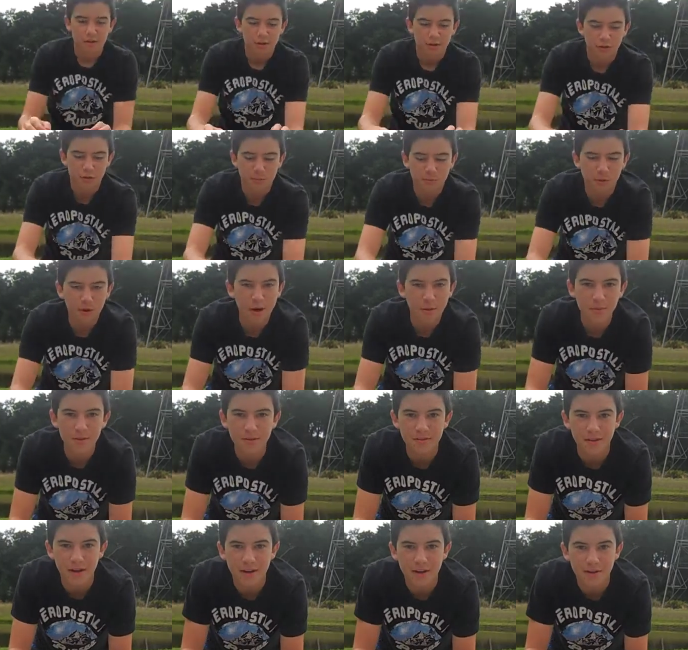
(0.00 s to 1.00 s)
You're probably
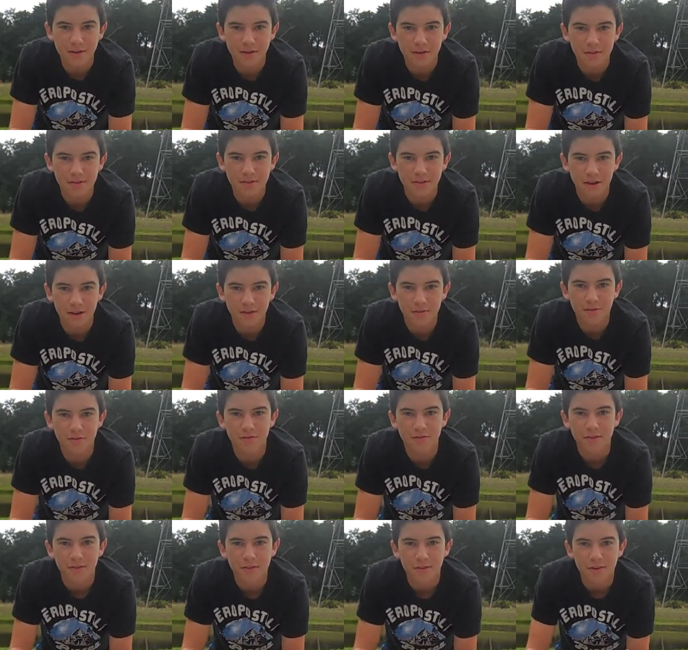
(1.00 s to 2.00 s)
saying to
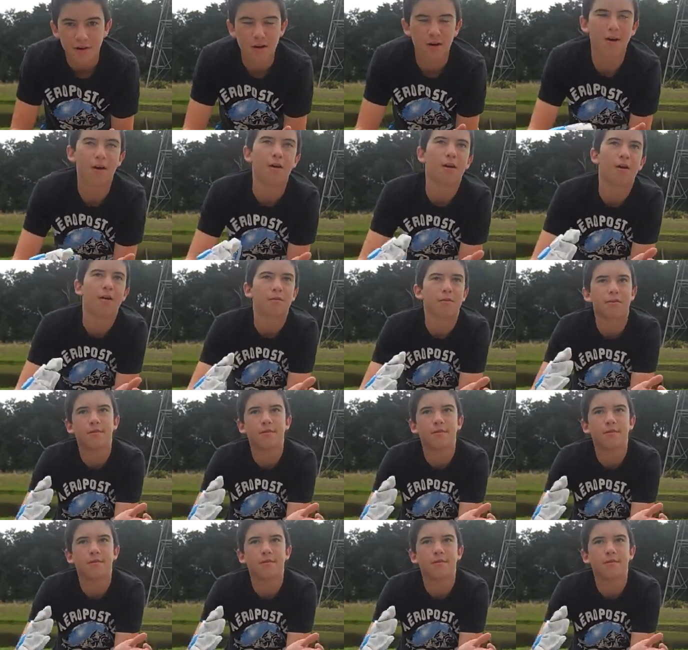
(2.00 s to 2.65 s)
yourself, oh,